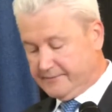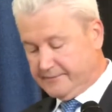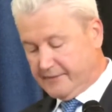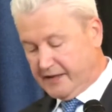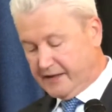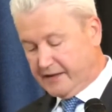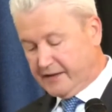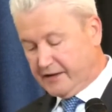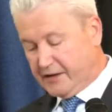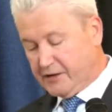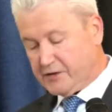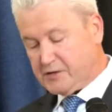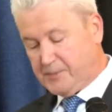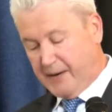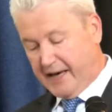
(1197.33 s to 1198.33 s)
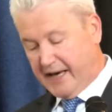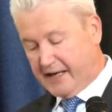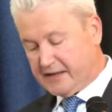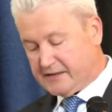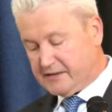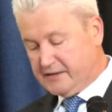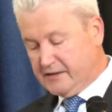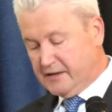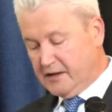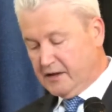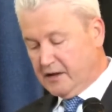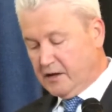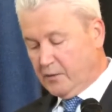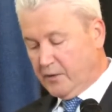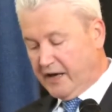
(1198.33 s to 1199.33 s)
and in the years past,
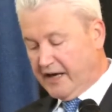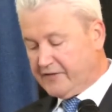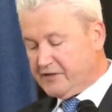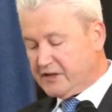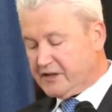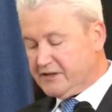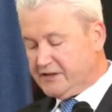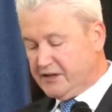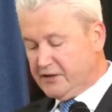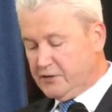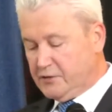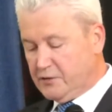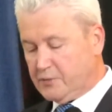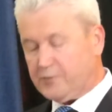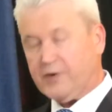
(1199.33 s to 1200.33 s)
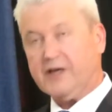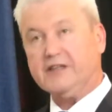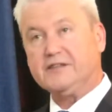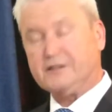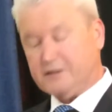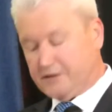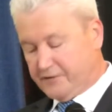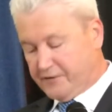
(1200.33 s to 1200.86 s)
we have to continue to embrace the